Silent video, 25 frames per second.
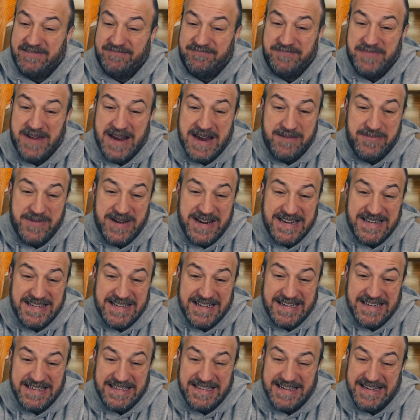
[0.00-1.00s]
maybe
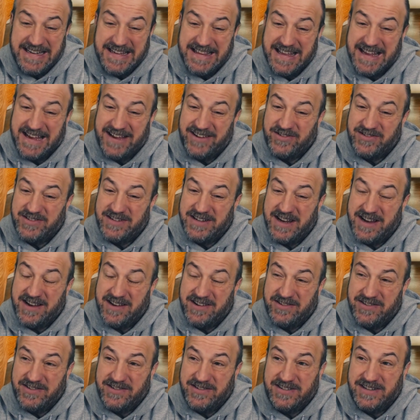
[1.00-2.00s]

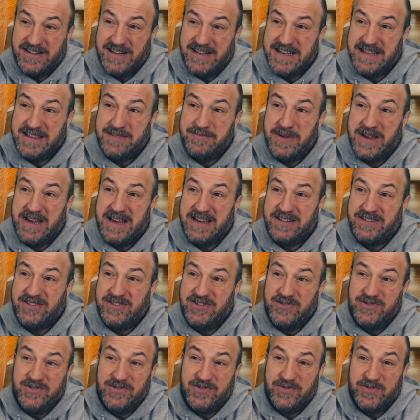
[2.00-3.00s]
$60,000 in like the past
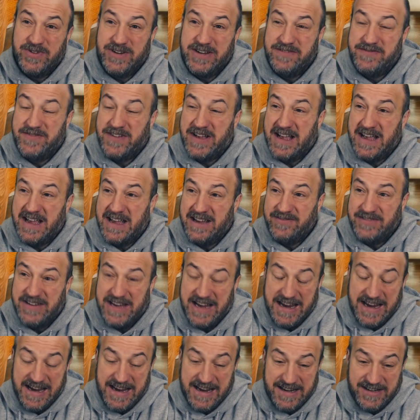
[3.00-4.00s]
2, 3, 5,
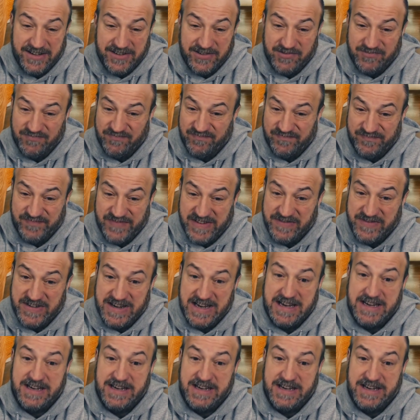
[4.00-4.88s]
10, 15